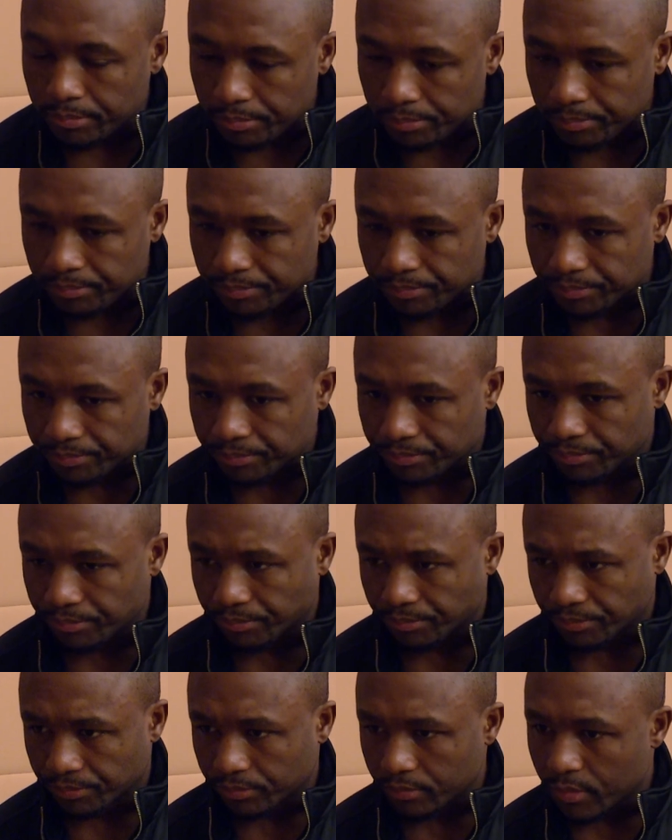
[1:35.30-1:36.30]

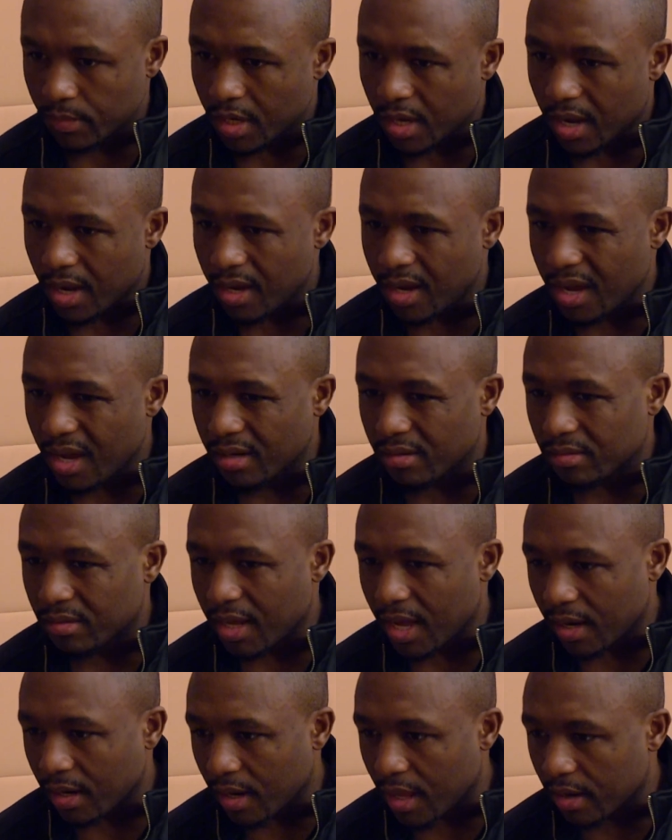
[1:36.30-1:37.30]
I not
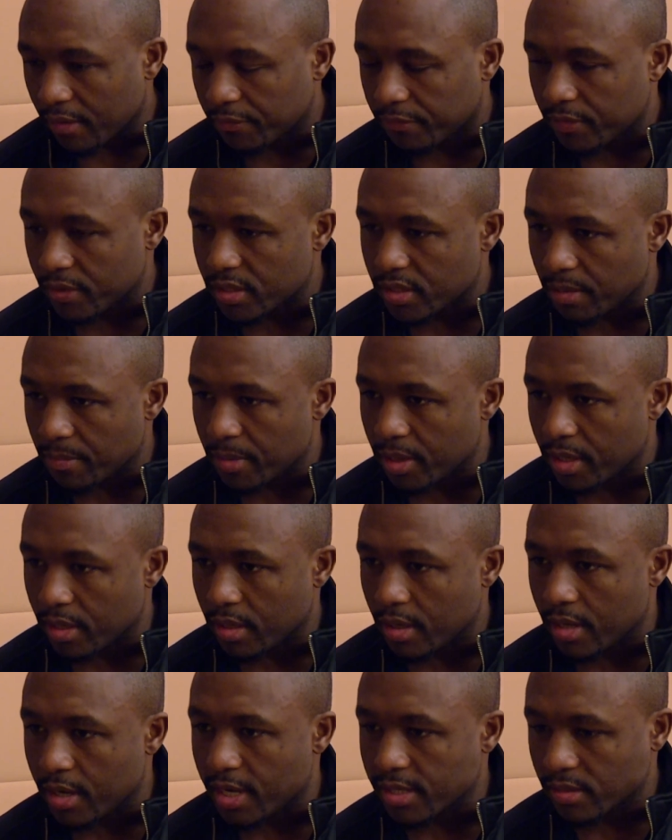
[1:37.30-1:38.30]
not a lot of footage. I mean,
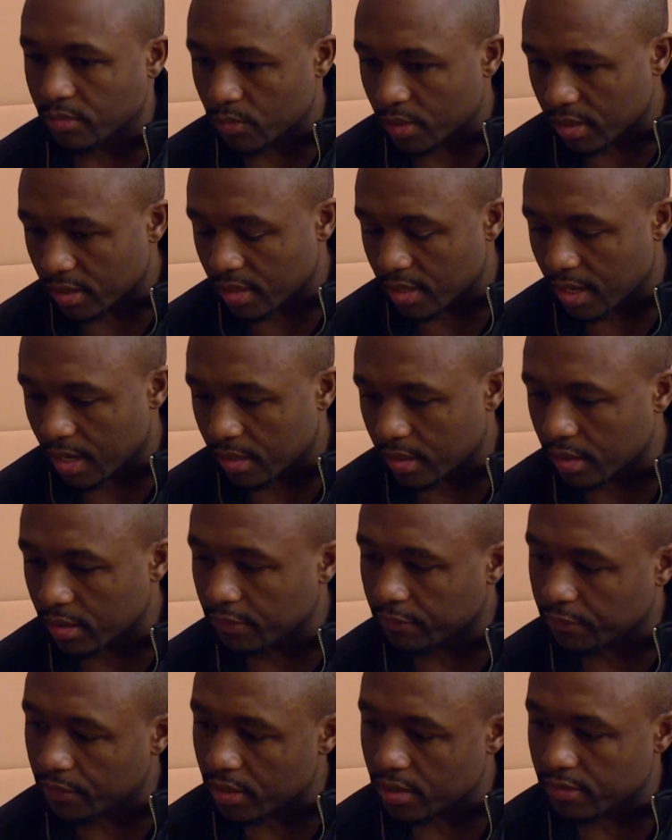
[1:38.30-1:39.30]
and that's one thing I look
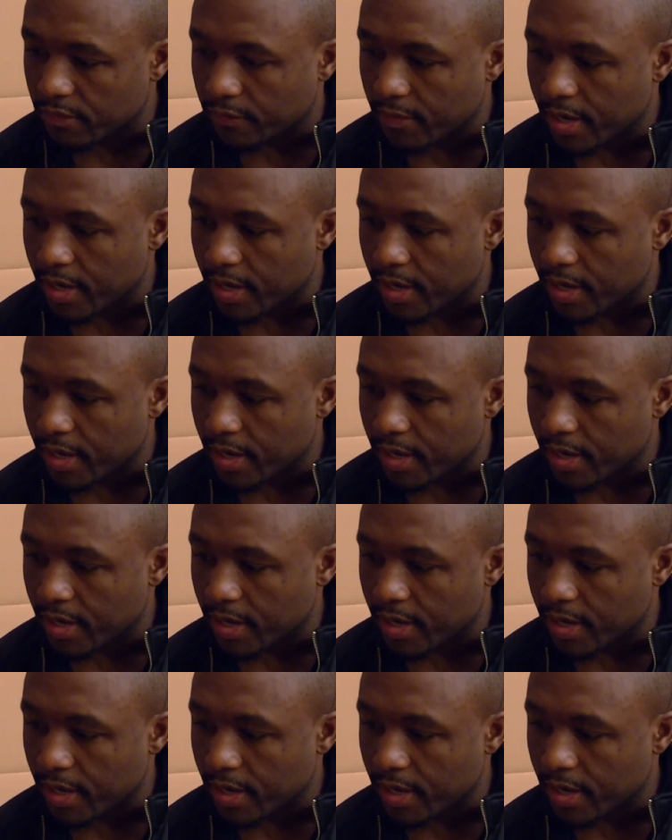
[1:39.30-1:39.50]
at footage of